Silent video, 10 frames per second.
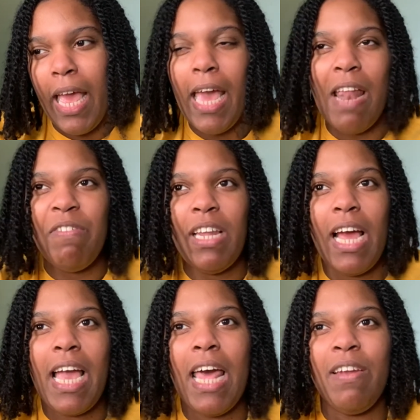And I feel
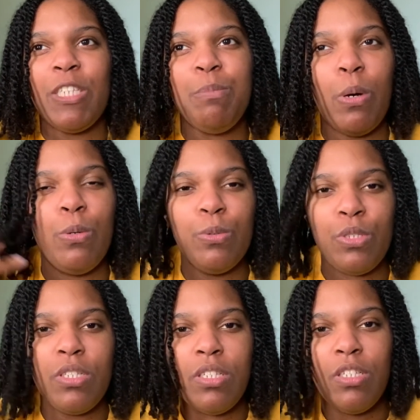like kind of
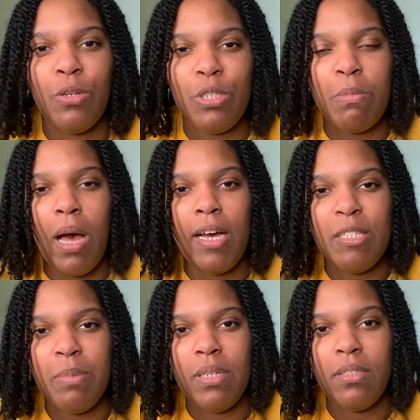exposed, to my
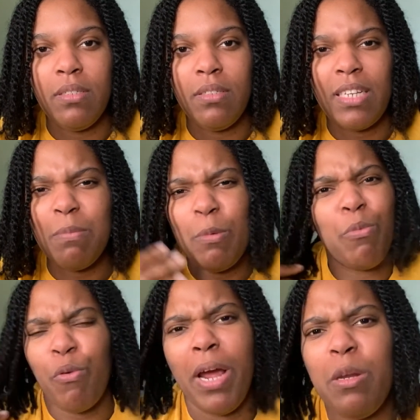husband.
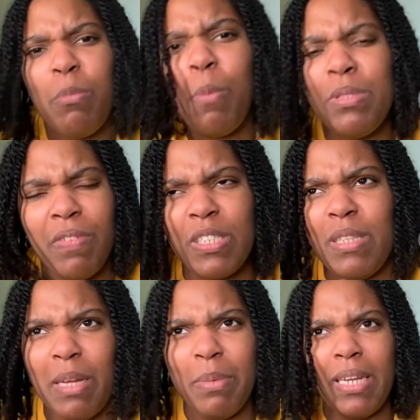Them random moments
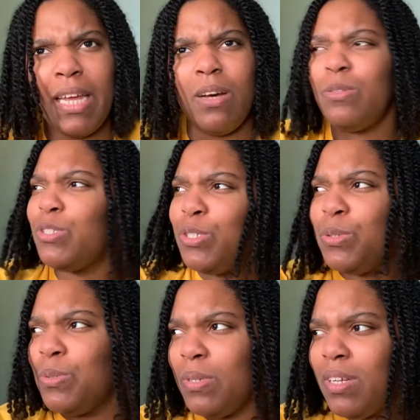of like being like, oh
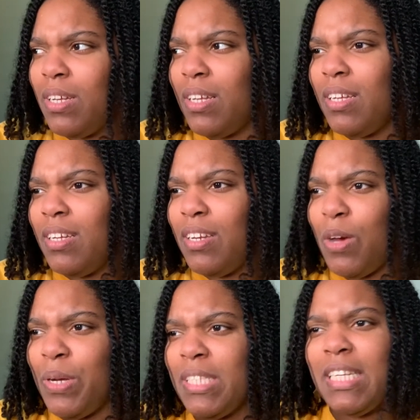shoot,
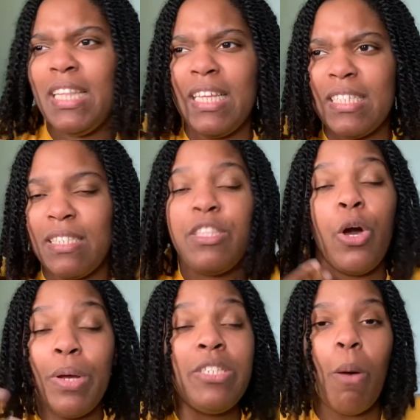he see this.
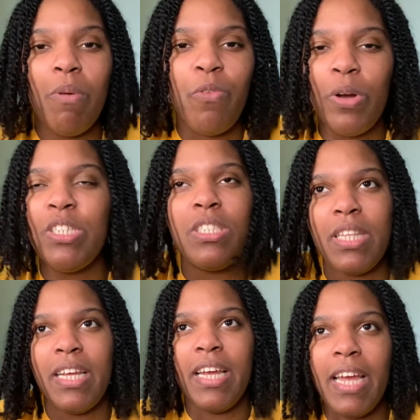Though he saw it before,
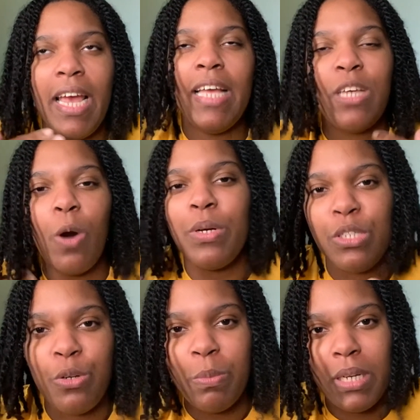it's
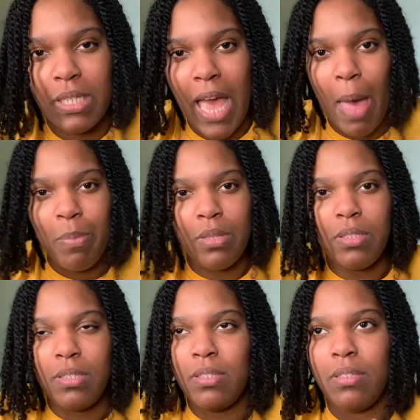always new to me, because it
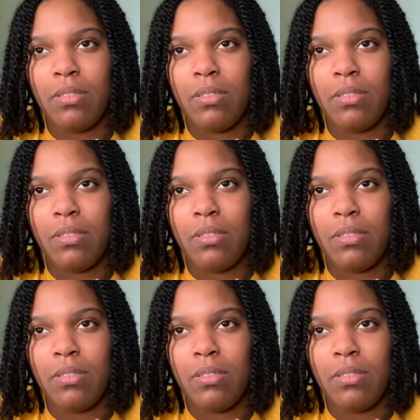happens,